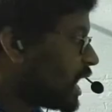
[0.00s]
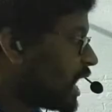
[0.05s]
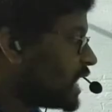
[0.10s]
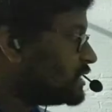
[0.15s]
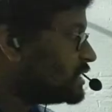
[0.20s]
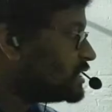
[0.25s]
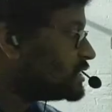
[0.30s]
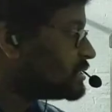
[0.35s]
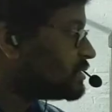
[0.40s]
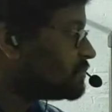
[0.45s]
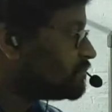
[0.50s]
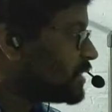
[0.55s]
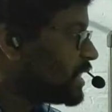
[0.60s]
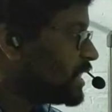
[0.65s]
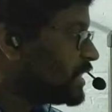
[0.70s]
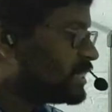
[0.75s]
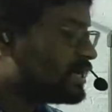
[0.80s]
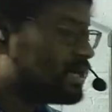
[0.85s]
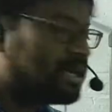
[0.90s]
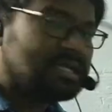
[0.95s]
and this
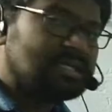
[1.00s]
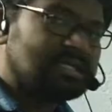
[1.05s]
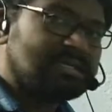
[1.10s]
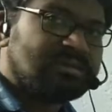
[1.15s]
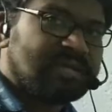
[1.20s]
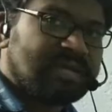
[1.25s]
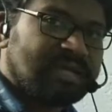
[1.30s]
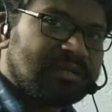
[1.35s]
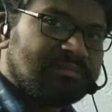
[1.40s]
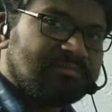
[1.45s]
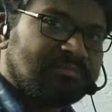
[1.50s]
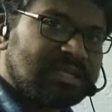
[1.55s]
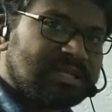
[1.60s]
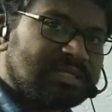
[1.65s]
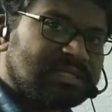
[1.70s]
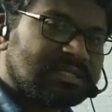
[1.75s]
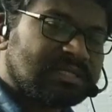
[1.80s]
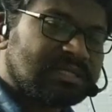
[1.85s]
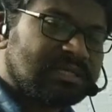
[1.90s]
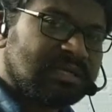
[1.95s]
pairing also taken
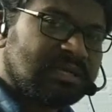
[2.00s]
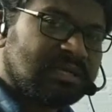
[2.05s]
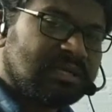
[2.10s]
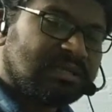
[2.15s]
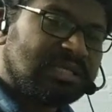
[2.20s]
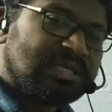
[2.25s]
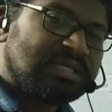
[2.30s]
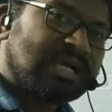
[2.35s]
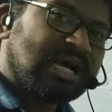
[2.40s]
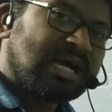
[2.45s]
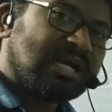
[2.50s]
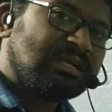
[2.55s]
place. These